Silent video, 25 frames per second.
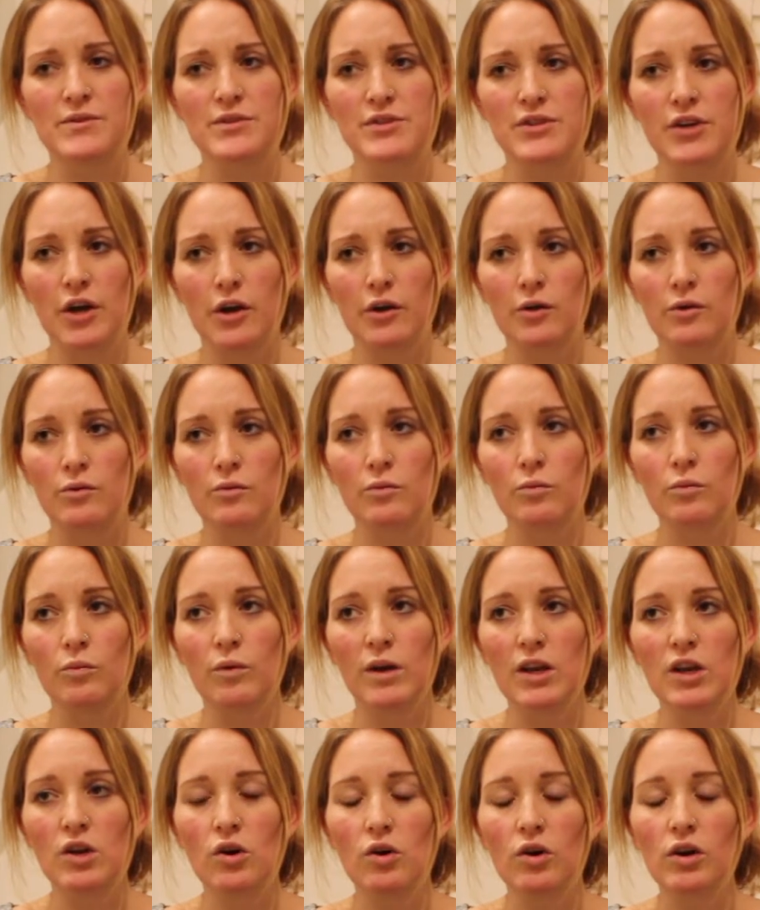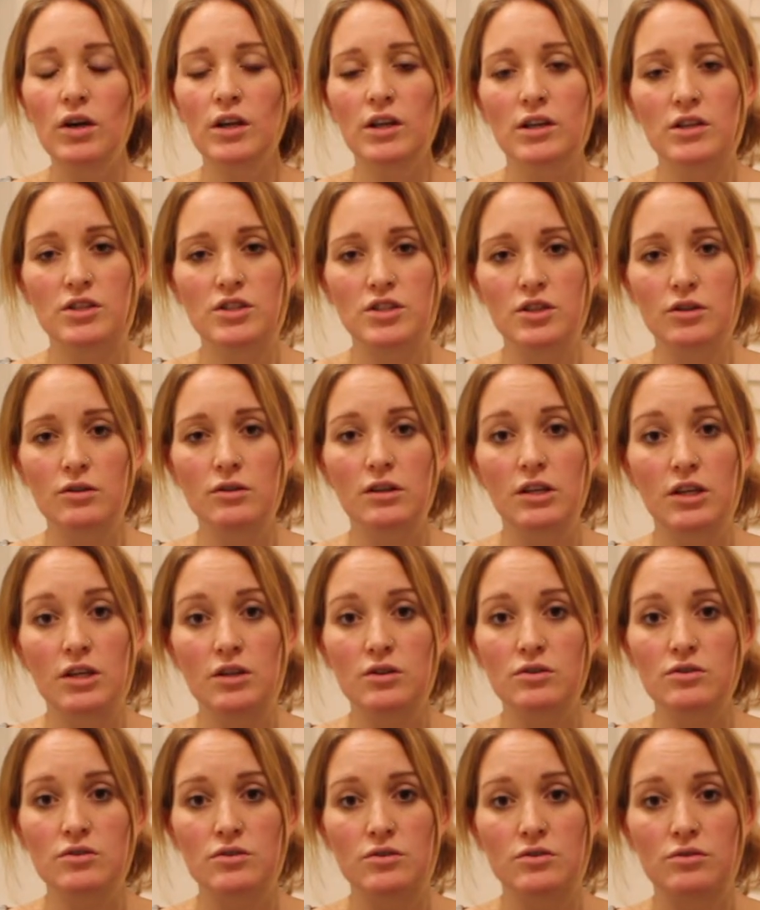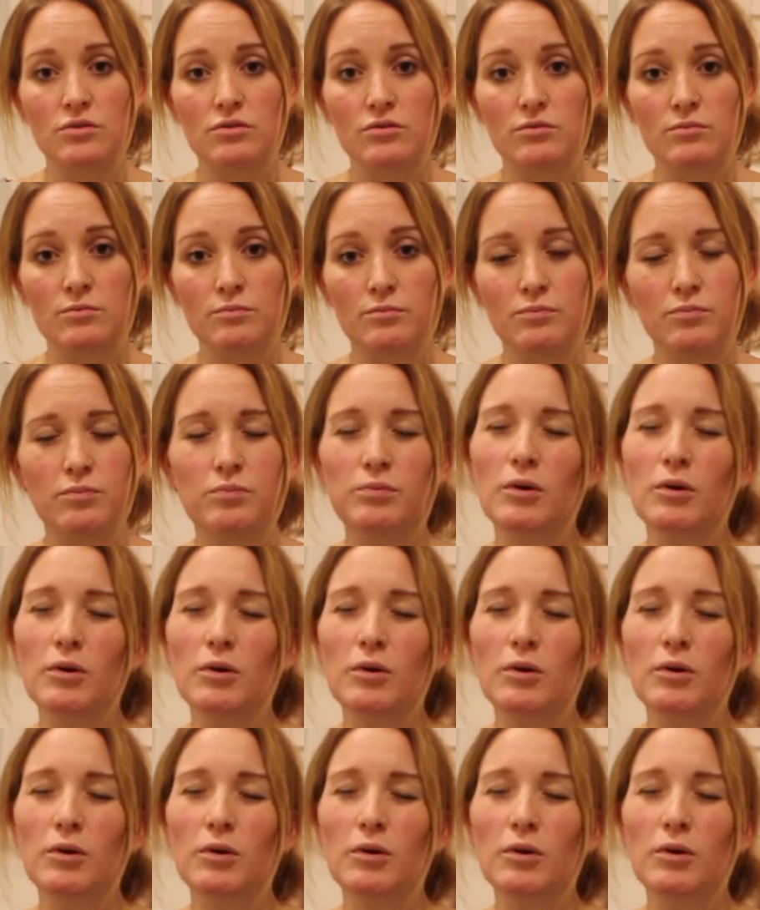So we're not going to do the usual,